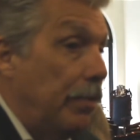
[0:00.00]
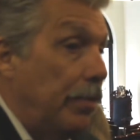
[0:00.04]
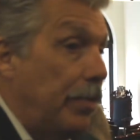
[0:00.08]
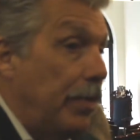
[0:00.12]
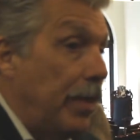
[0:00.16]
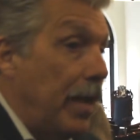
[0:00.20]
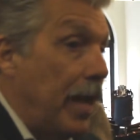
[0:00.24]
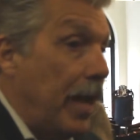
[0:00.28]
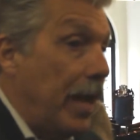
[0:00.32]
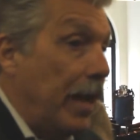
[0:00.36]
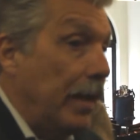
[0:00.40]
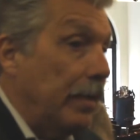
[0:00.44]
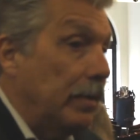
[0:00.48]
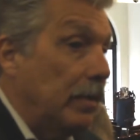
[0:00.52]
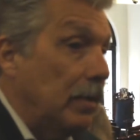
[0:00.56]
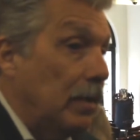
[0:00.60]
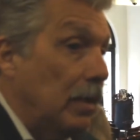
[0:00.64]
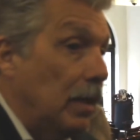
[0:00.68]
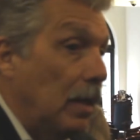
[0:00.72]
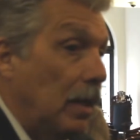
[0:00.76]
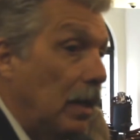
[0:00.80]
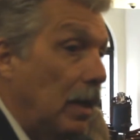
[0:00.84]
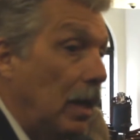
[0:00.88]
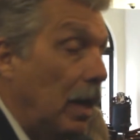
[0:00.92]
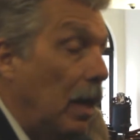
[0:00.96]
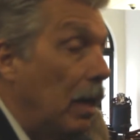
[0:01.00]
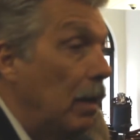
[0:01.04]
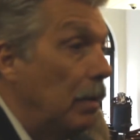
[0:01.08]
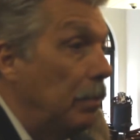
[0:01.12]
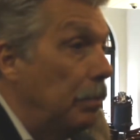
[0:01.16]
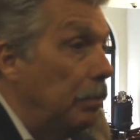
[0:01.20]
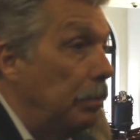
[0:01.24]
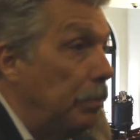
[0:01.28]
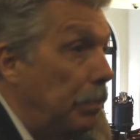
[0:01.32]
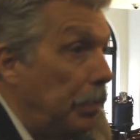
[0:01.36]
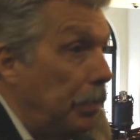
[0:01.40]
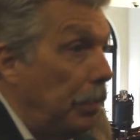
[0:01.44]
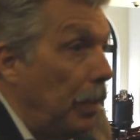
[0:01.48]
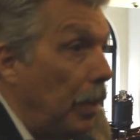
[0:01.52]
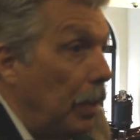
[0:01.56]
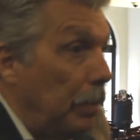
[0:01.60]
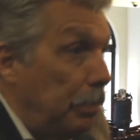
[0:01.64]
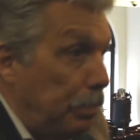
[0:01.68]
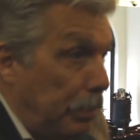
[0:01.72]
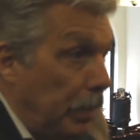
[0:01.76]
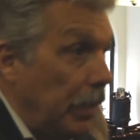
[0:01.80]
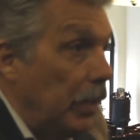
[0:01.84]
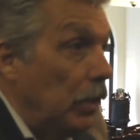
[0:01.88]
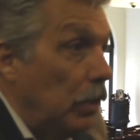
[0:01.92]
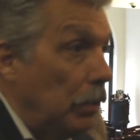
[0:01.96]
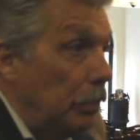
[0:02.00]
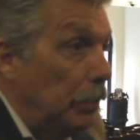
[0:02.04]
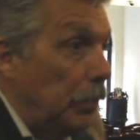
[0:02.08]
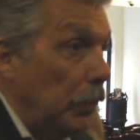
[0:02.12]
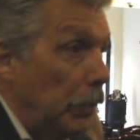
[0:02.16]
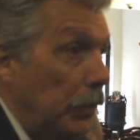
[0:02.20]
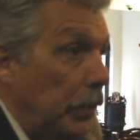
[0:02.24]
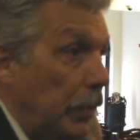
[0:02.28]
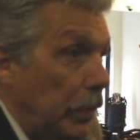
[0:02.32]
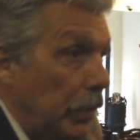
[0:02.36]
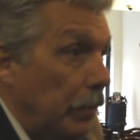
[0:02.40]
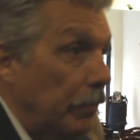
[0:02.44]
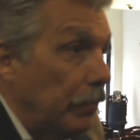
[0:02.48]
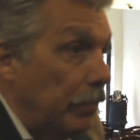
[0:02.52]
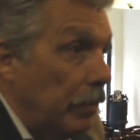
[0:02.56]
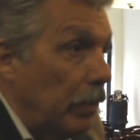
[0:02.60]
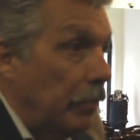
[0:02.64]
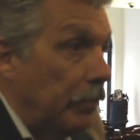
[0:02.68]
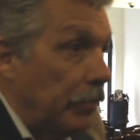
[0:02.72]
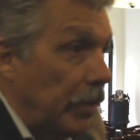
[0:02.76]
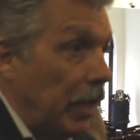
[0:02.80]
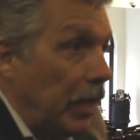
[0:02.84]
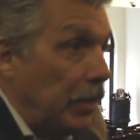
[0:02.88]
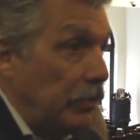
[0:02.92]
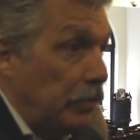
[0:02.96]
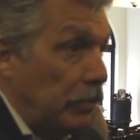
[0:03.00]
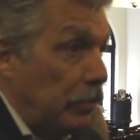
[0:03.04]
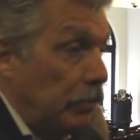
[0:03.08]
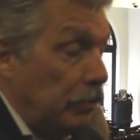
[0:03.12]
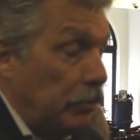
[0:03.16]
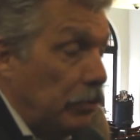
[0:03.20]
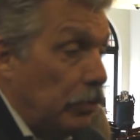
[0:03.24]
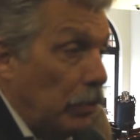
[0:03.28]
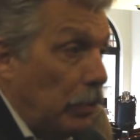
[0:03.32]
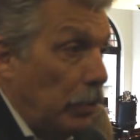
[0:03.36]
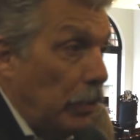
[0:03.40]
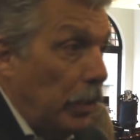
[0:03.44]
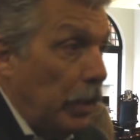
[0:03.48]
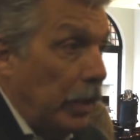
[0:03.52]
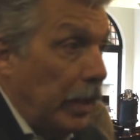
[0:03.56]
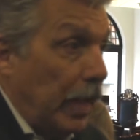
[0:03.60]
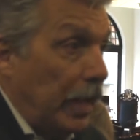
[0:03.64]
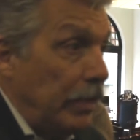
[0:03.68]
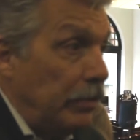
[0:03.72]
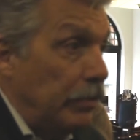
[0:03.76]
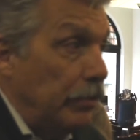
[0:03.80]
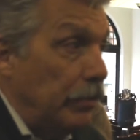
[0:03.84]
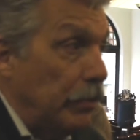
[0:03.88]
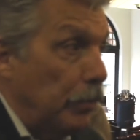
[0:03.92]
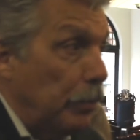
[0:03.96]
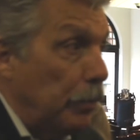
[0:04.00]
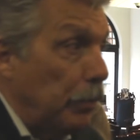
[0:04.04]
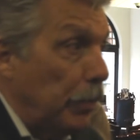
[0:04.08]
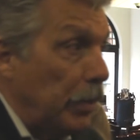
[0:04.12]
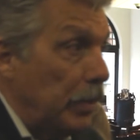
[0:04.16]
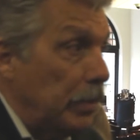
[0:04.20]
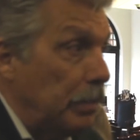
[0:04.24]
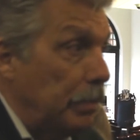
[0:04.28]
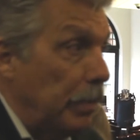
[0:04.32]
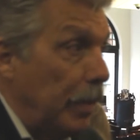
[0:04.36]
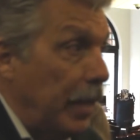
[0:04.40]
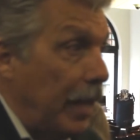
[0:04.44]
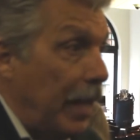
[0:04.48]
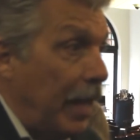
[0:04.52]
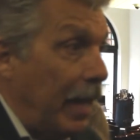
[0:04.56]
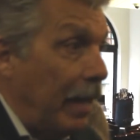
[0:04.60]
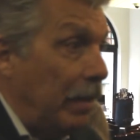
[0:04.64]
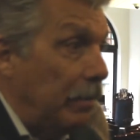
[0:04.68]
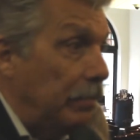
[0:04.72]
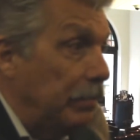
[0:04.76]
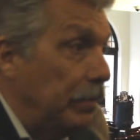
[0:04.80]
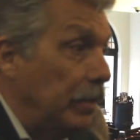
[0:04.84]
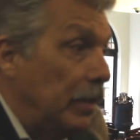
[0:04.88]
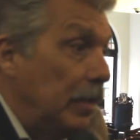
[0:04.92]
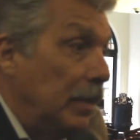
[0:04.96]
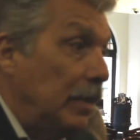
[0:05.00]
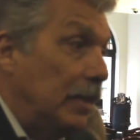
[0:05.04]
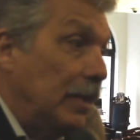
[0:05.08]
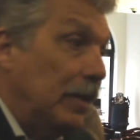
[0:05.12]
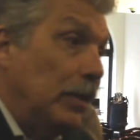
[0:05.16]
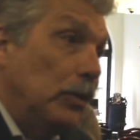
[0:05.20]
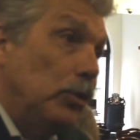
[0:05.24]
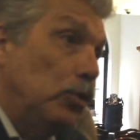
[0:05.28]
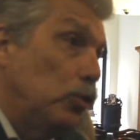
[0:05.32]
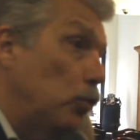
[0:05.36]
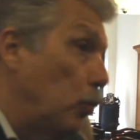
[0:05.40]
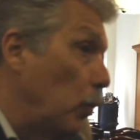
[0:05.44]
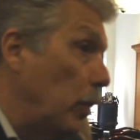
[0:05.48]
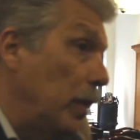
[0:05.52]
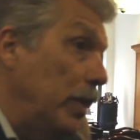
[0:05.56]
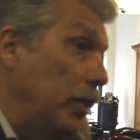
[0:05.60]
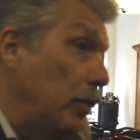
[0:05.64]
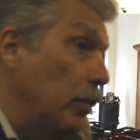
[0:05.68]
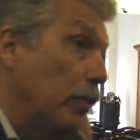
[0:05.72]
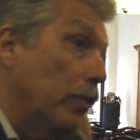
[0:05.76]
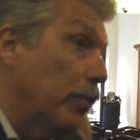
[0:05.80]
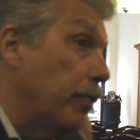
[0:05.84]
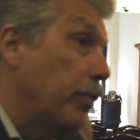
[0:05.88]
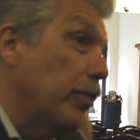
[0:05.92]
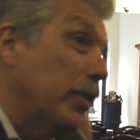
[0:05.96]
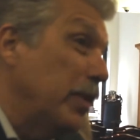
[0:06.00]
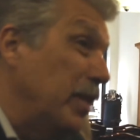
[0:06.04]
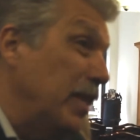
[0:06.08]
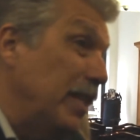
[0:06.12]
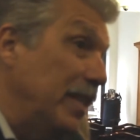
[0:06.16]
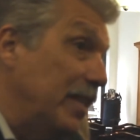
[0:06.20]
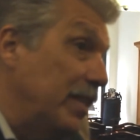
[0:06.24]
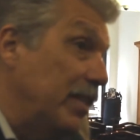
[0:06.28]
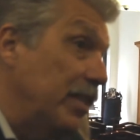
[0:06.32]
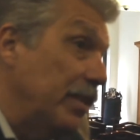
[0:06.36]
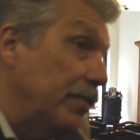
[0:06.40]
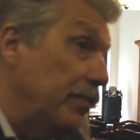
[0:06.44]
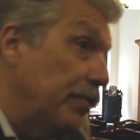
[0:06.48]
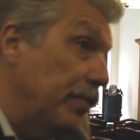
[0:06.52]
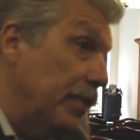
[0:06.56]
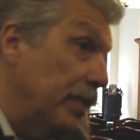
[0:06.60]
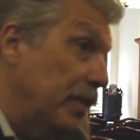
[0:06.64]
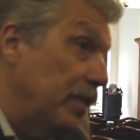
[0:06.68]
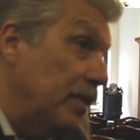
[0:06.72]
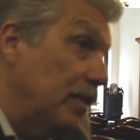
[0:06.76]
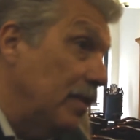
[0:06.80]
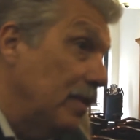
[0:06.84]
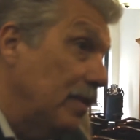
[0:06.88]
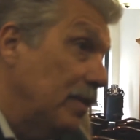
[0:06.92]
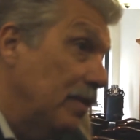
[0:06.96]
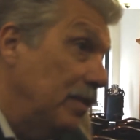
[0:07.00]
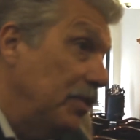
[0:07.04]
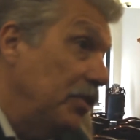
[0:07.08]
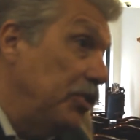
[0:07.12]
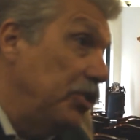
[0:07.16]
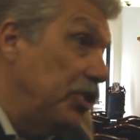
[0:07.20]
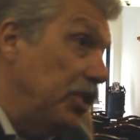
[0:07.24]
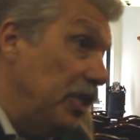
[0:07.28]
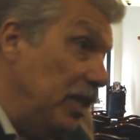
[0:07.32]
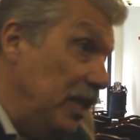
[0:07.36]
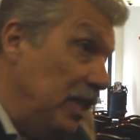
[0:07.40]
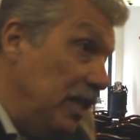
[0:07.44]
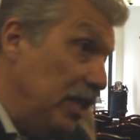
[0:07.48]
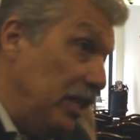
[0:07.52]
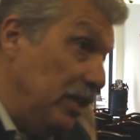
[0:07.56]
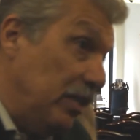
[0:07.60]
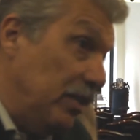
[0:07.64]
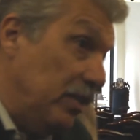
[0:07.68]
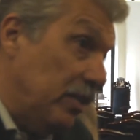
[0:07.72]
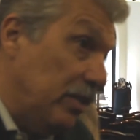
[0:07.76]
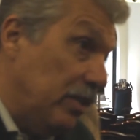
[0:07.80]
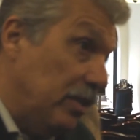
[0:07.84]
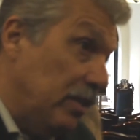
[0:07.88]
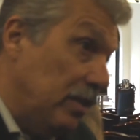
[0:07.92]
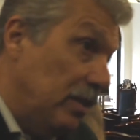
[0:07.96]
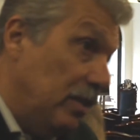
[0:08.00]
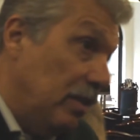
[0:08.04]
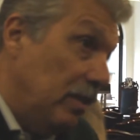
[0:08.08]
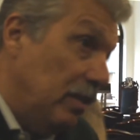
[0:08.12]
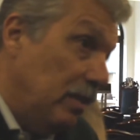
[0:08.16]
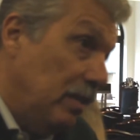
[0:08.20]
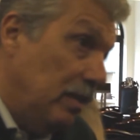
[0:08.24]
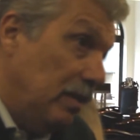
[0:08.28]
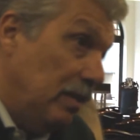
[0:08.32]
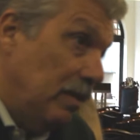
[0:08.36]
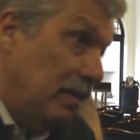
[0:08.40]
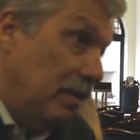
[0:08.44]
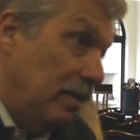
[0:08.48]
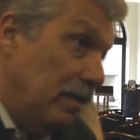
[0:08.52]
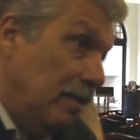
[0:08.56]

that uh, are a big component of, of cancer. So a cancer of the breast may have 20 or 30 different genes mm.